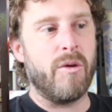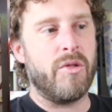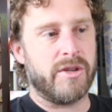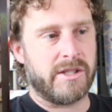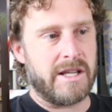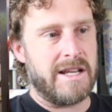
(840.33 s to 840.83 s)

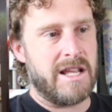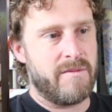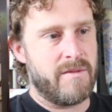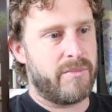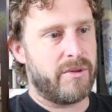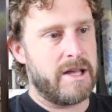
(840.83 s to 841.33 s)
the Stadium
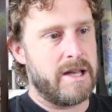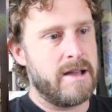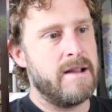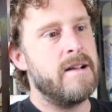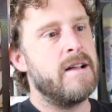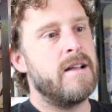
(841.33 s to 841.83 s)
in play,
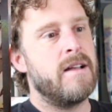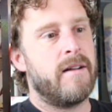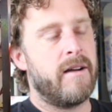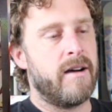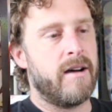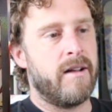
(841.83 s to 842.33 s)

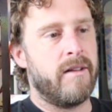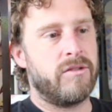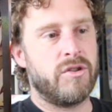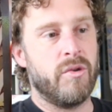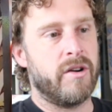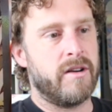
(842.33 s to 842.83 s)

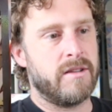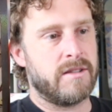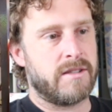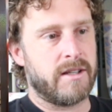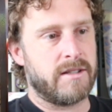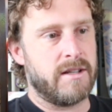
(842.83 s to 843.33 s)

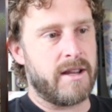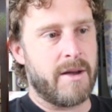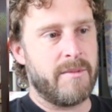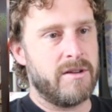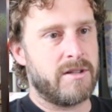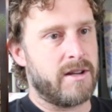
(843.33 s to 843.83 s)
260
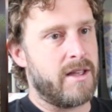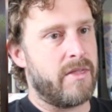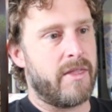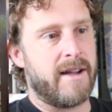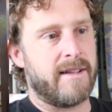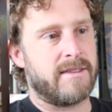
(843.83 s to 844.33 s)
damage, and
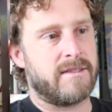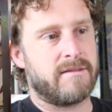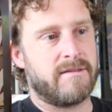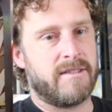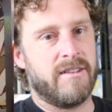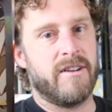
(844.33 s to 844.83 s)
that's,
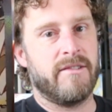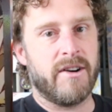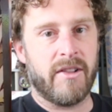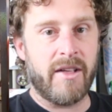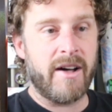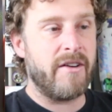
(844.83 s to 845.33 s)
you know,
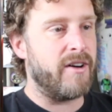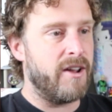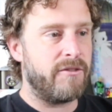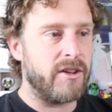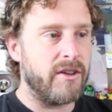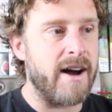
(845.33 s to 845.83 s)
enough
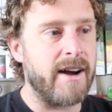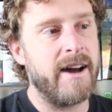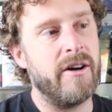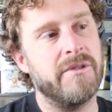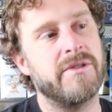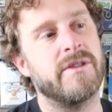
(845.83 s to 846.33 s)
to knock
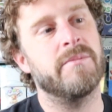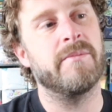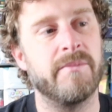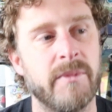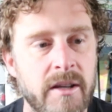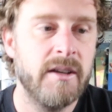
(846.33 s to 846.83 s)
out
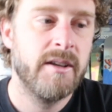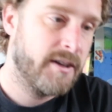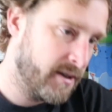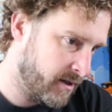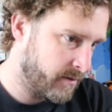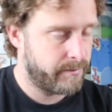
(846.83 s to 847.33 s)
some
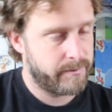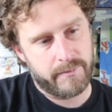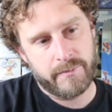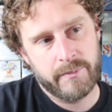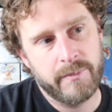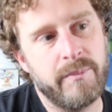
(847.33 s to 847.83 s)

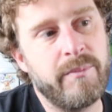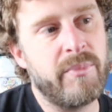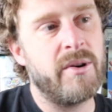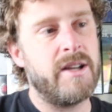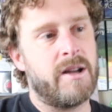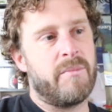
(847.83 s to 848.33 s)

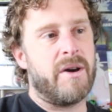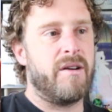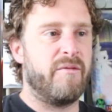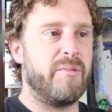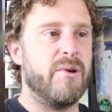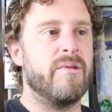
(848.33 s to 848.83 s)
pretty
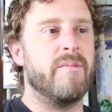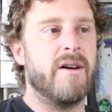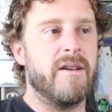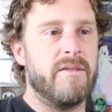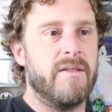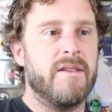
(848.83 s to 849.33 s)
competitive
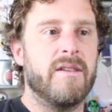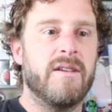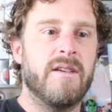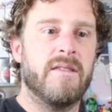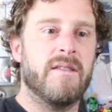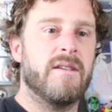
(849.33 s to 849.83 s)
Pokemon in
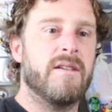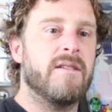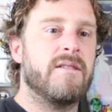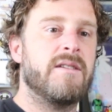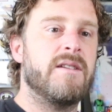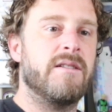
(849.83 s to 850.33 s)
the
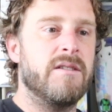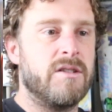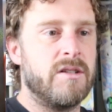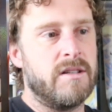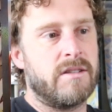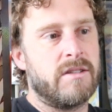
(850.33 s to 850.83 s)

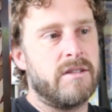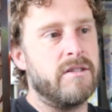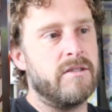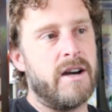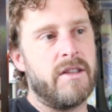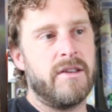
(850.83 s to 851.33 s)
TCG.
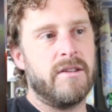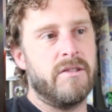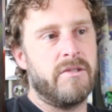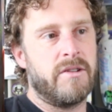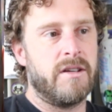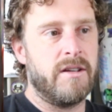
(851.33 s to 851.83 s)
So I think
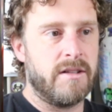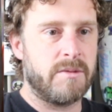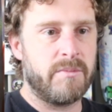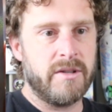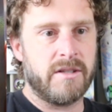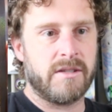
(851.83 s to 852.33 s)
Nidoking is
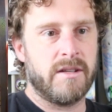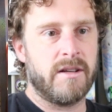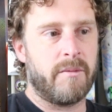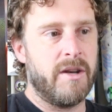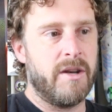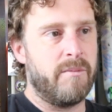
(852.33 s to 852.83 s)
pretty sick.
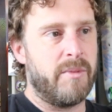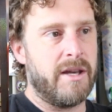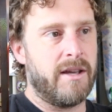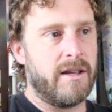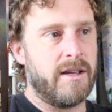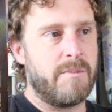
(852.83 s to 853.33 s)
I mean,
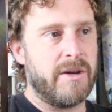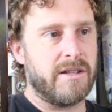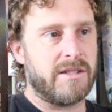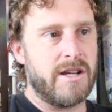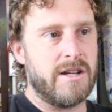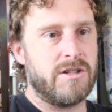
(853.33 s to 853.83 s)
being a
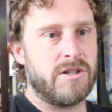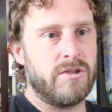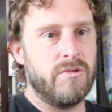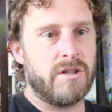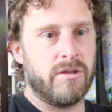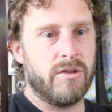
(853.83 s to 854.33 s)
stage 2
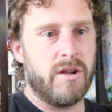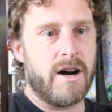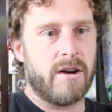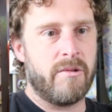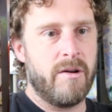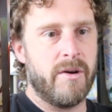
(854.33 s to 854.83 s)
is a little
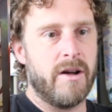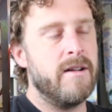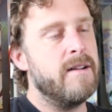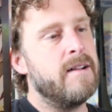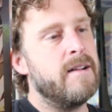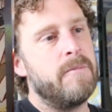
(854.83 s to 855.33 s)
awkward, but
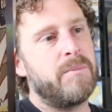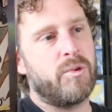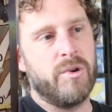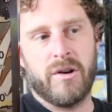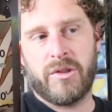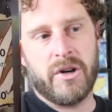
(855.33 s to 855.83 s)

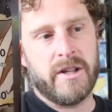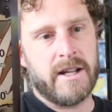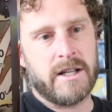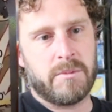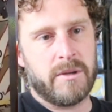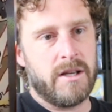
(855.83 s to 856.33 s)
330
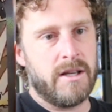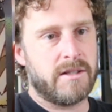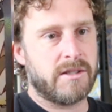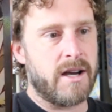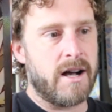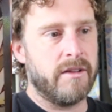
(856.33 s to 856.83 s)
HP,
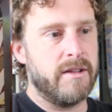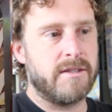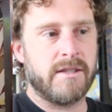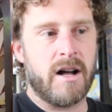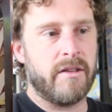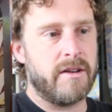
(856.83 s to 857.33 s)
solid
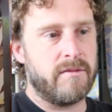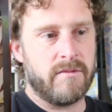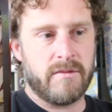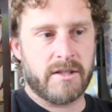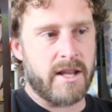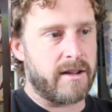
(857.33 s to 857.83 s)

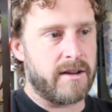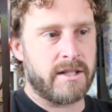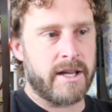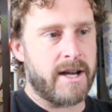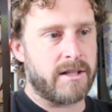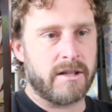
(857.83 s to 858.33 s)
second
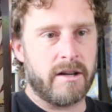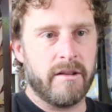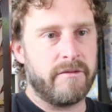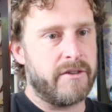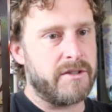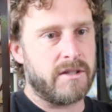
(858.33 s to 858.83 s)
attack, solid
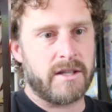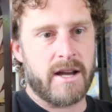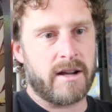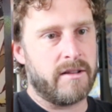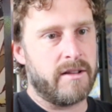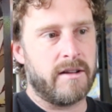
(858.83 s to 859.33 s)
first
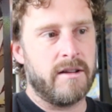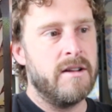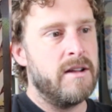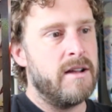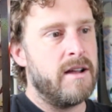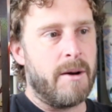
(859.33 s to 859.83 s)
attack. Like,
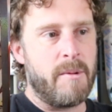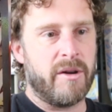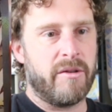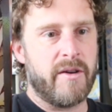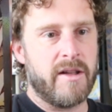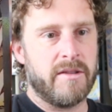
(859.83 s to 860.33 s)
I'm a big
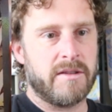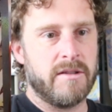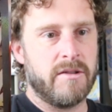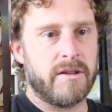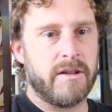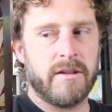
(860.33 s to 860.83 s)
fan of this
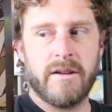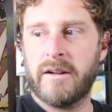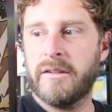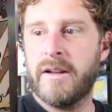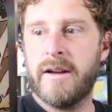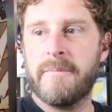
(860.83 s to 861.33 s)
Nidoking, not gonna lie.